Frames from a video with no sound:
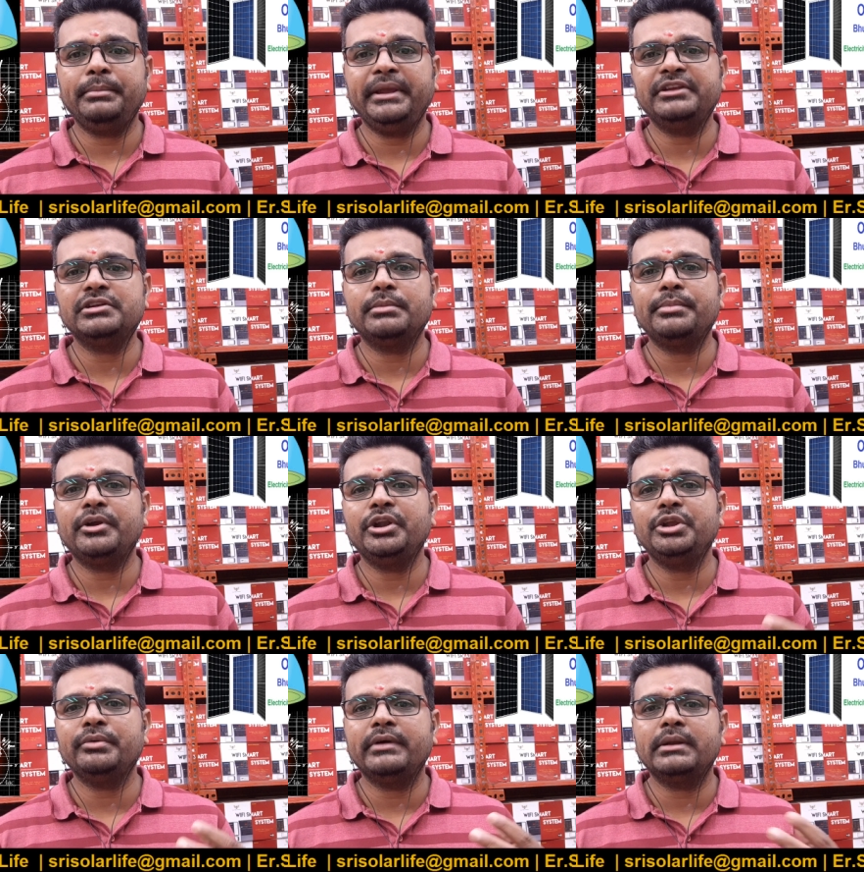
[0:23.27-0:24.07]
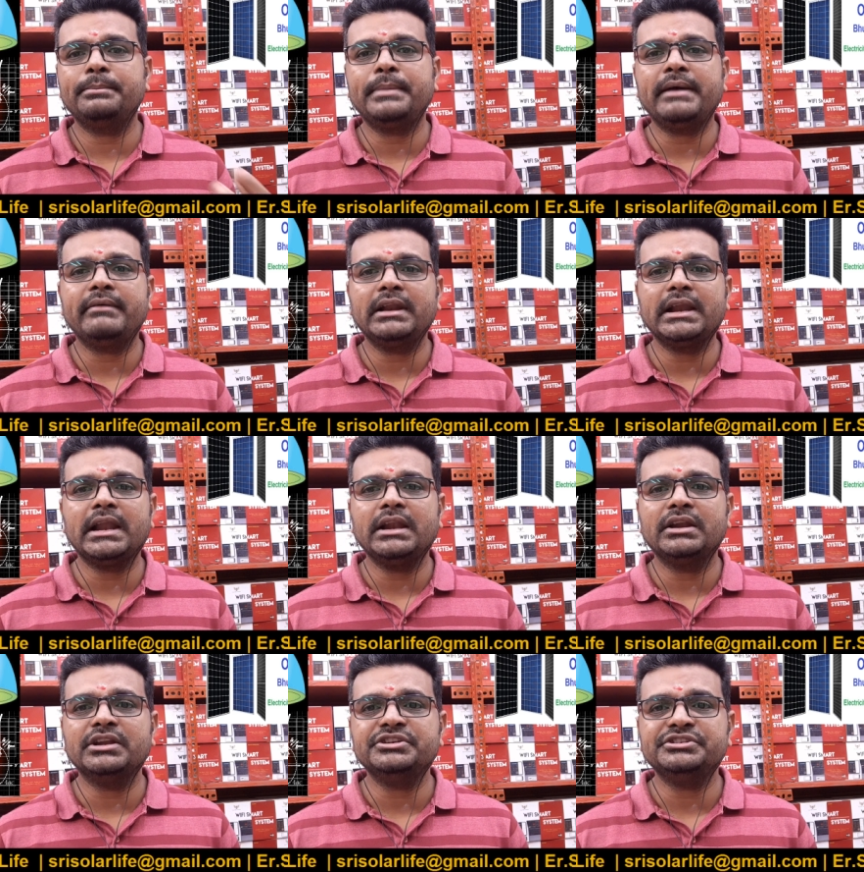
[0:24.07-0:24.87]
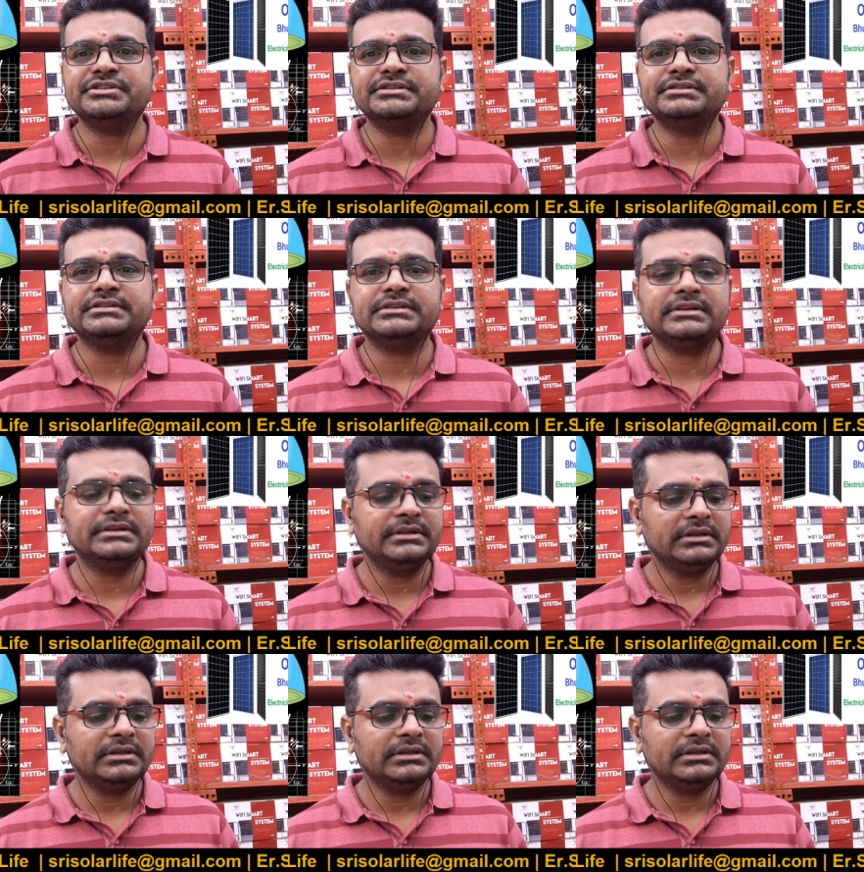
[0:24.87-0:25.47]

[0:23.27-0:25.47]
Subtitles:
based upon your power calculations.